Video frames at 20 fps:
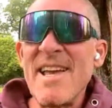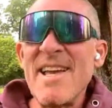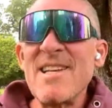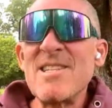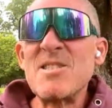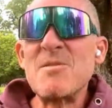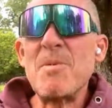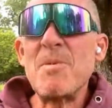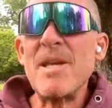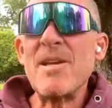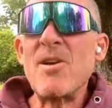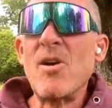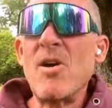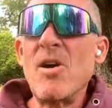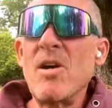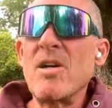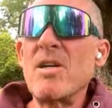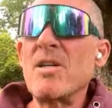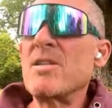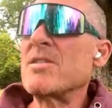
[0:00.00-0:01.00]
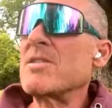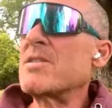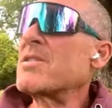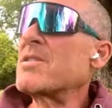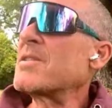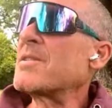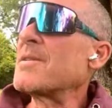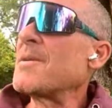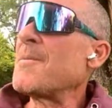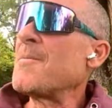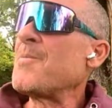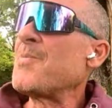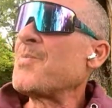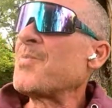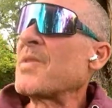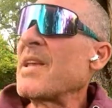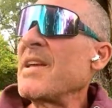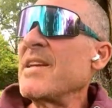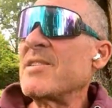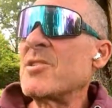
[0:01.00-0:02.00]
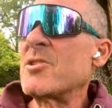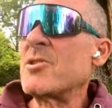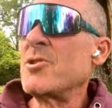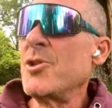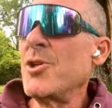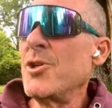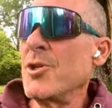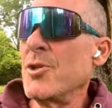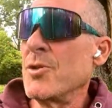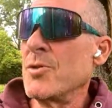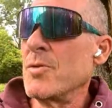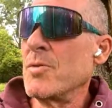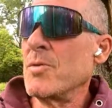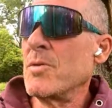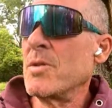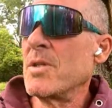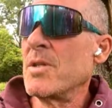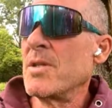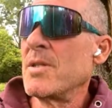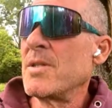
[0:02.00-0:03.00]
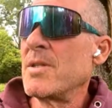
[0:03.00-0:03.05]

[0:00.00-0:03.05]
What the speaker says: It's because it's new